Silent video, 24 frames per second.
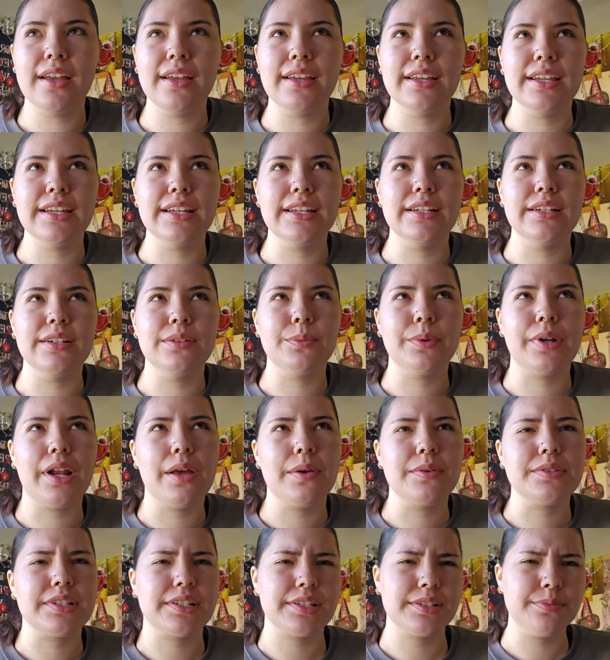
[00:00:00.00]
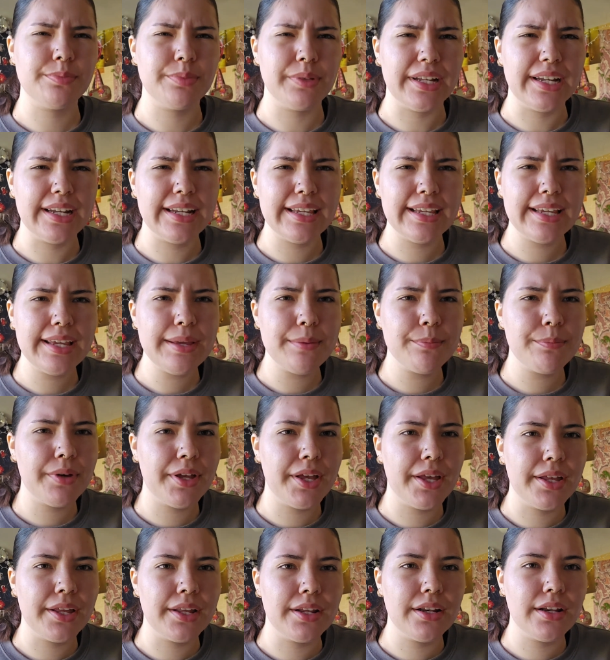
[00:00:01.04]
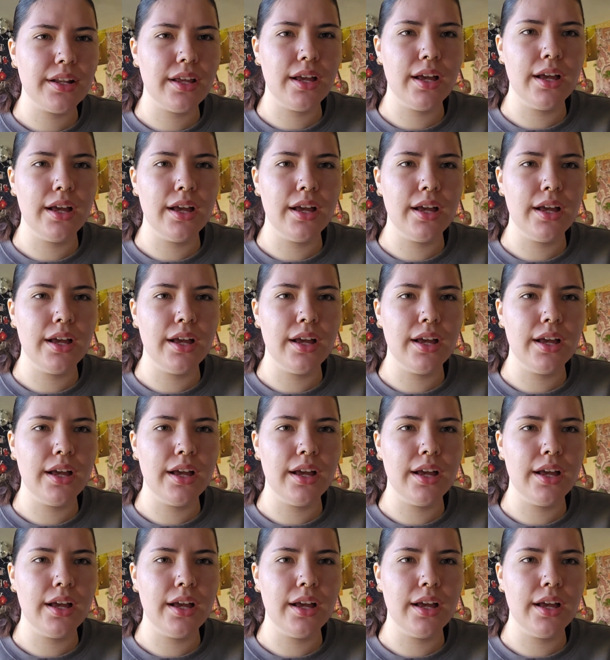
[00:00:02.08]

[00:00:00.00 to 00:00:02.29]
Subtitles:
in when I was explaining it, but